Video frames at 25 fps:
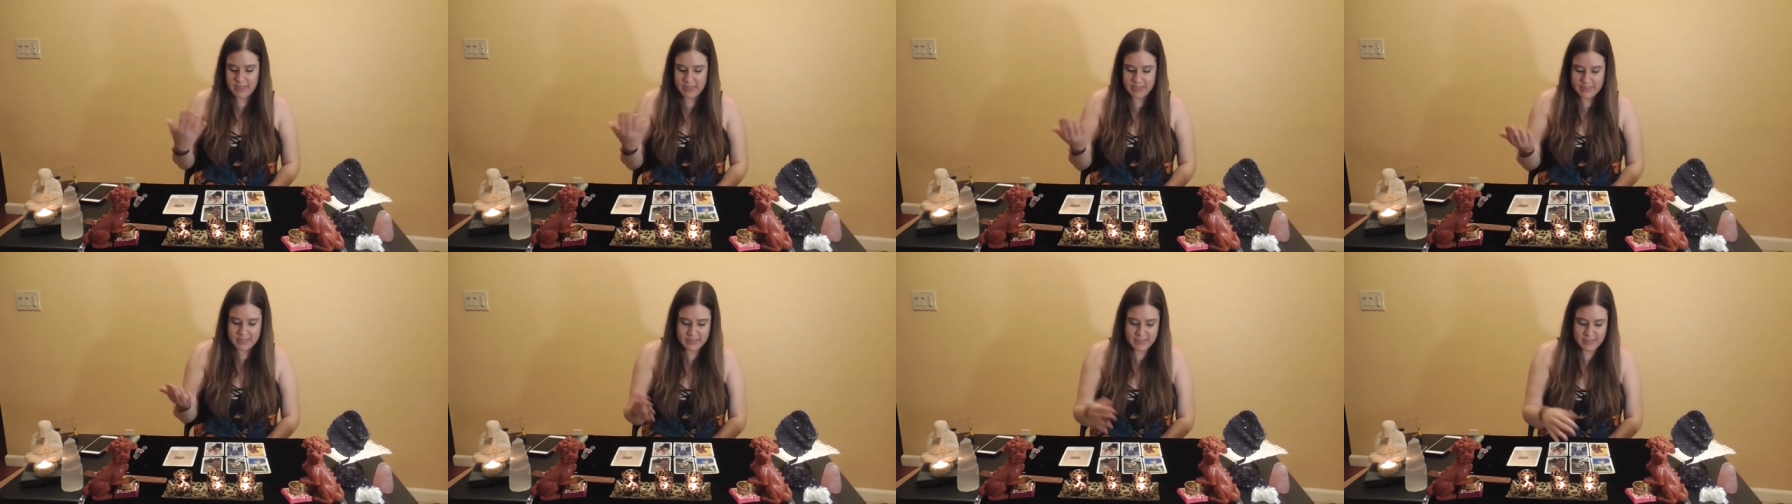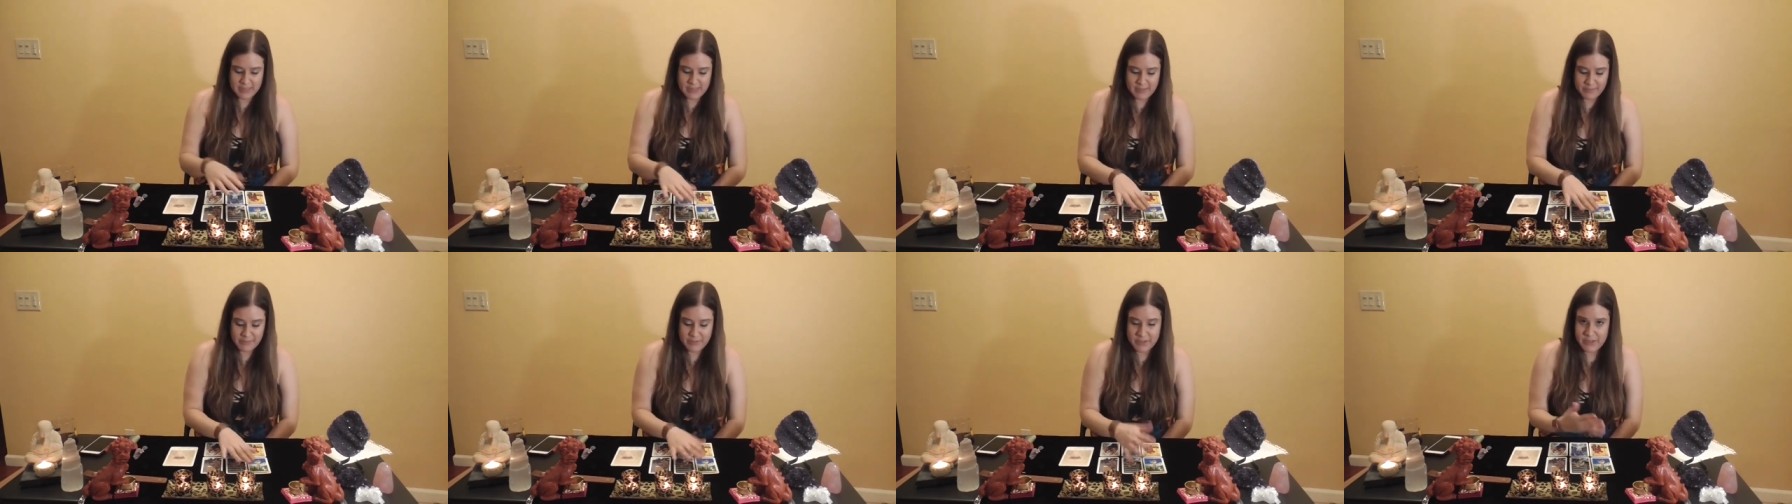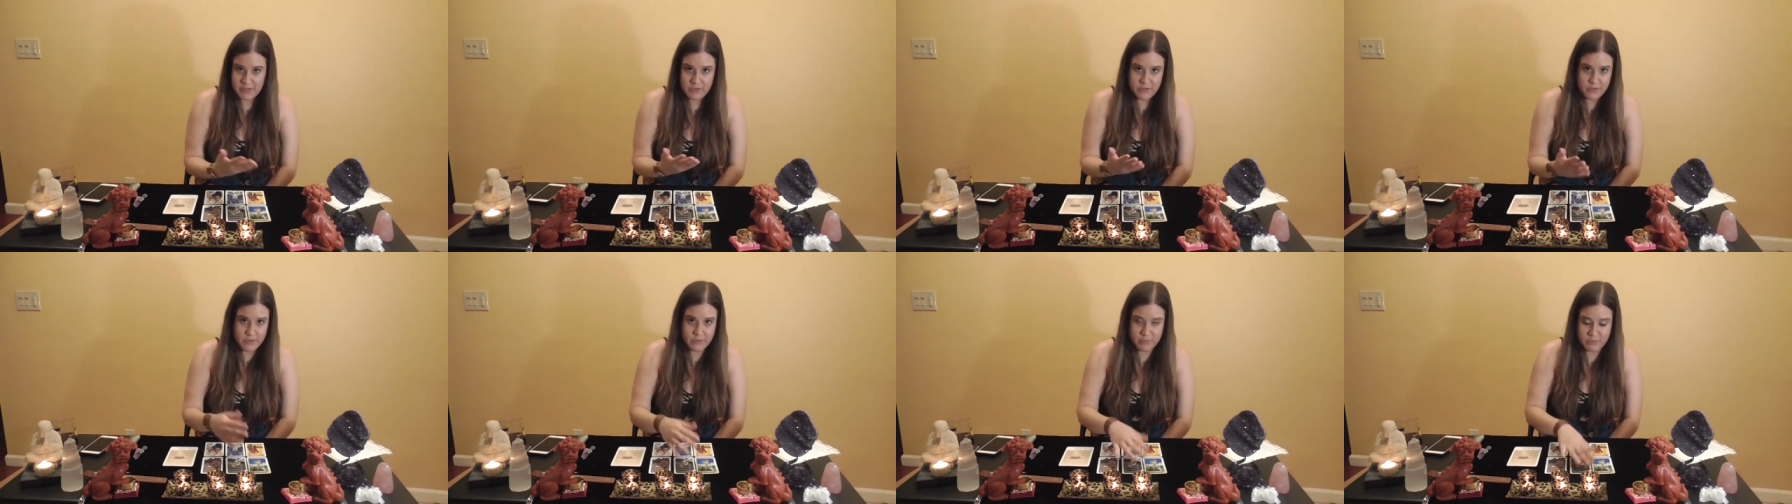That if
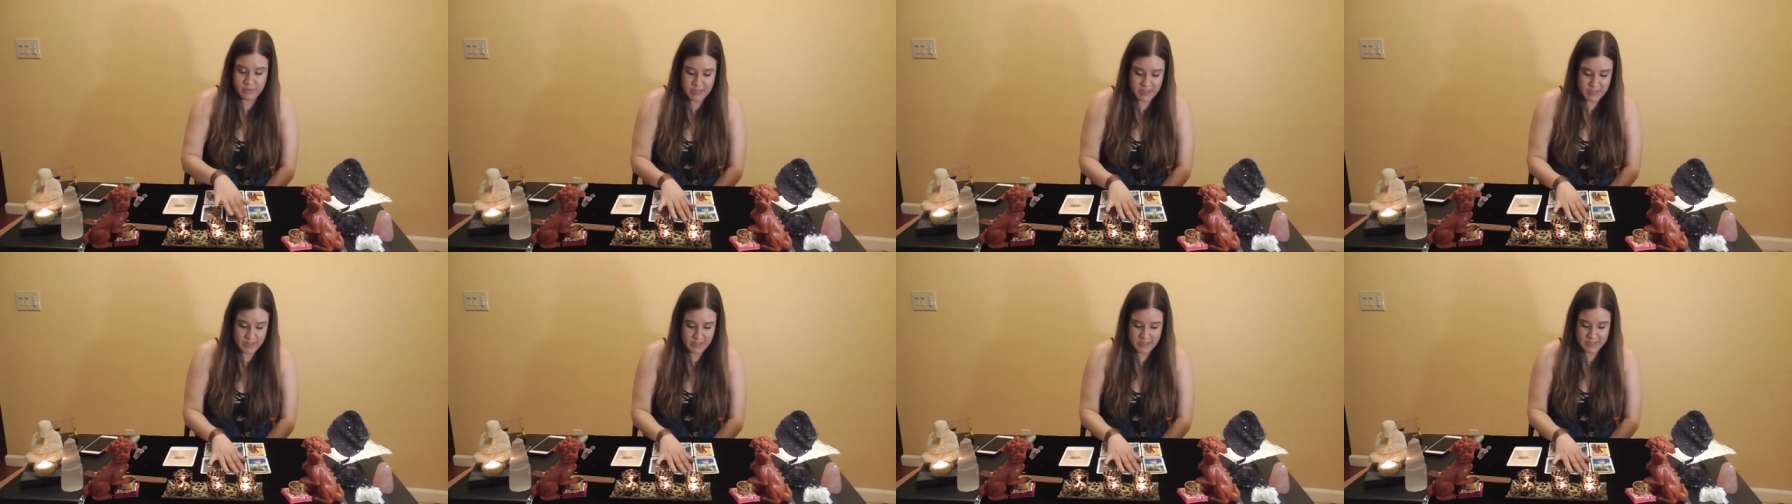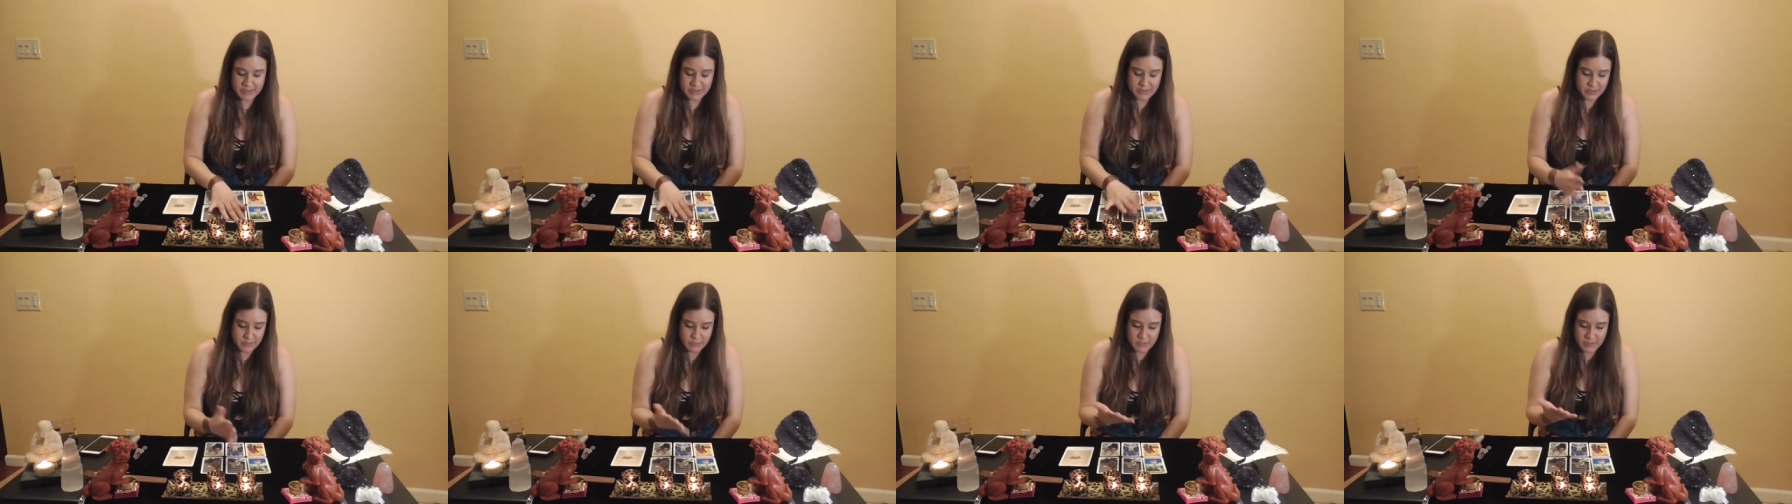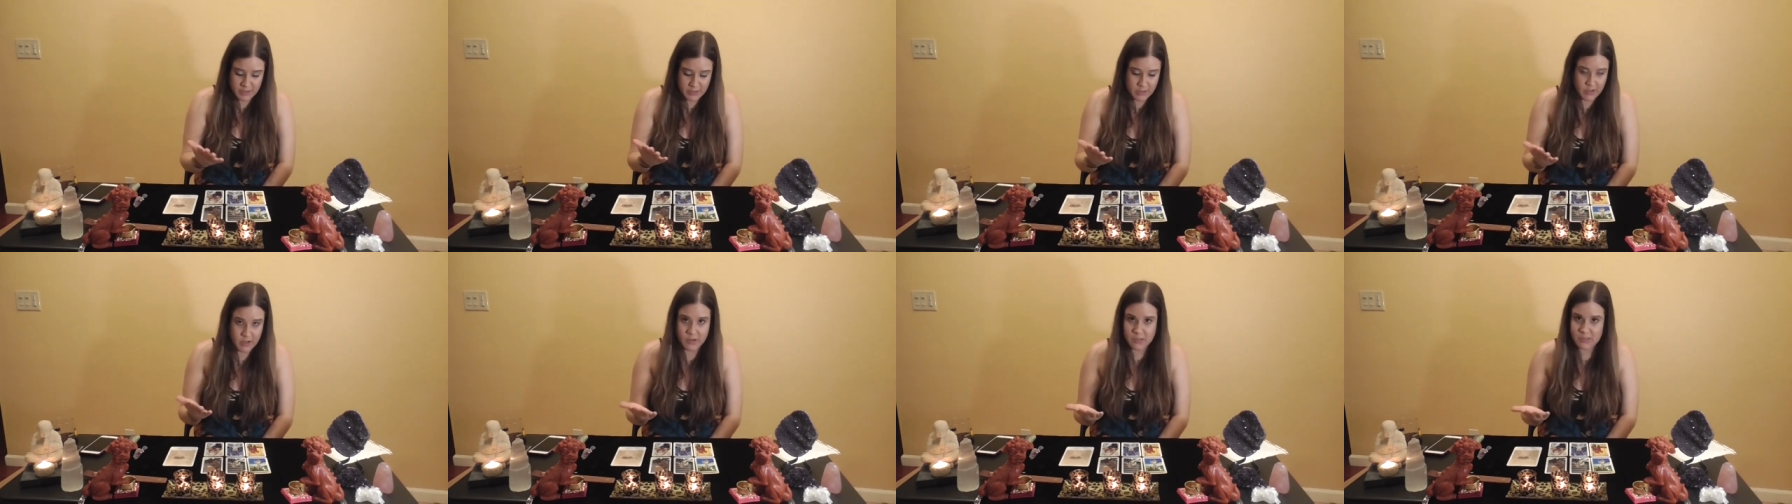this is your reading, that's just what
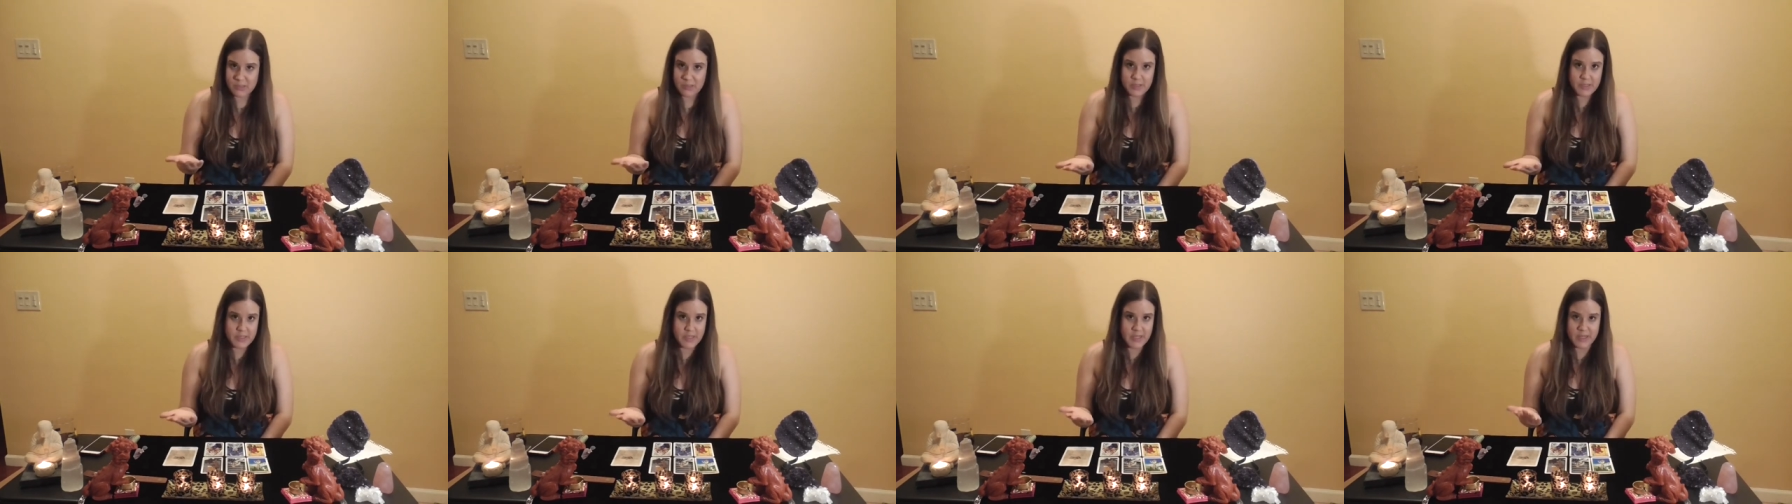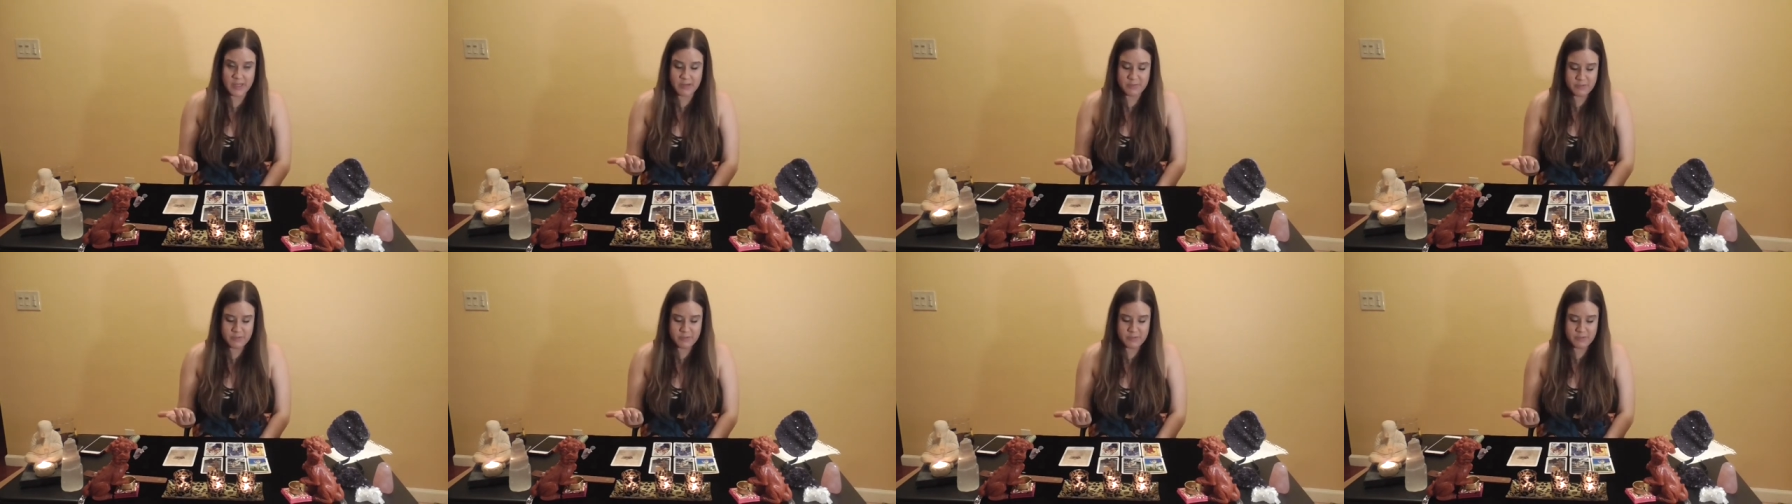the cards are saying.